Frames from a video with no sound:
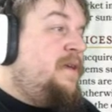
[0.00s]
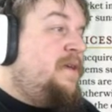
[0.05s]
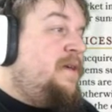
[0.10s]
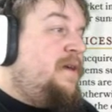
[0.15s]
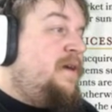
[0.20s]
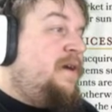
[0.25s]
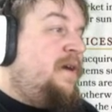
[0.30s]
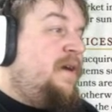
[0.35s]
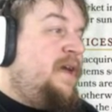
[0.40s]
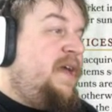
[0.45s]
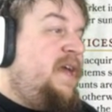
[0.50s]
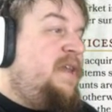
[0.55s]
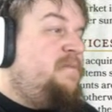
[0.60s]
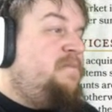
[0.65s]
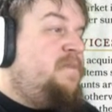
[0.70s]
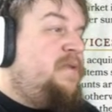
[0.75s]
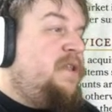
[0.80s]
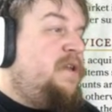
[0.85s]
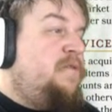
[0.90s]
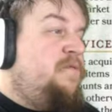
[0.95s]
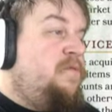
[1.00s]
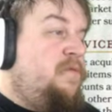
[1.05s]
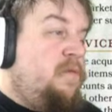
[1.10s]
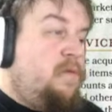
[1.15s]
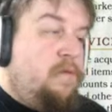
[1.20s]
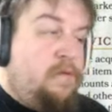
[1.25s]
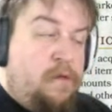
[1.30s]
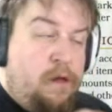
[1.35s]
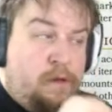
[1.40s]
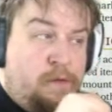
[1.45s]
Uh, hidden below
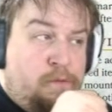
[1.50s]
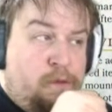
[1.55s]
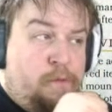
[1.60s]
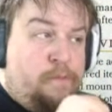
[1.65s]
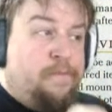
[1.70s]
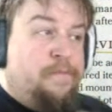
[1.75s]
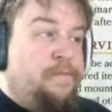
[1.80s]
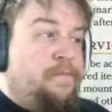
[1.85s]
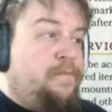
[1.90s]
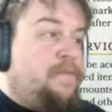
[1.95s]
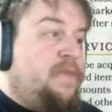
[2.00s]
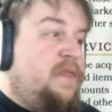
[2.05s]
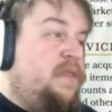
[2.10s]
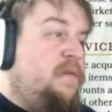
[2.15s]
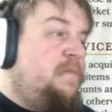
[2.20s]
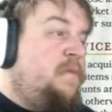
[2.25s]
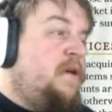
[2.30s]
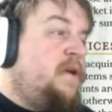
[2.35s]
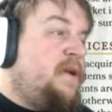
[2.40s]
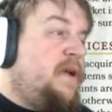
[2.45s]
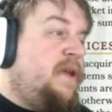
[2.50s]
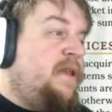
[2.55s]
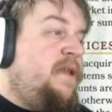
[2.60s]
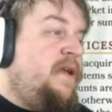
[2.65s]
the market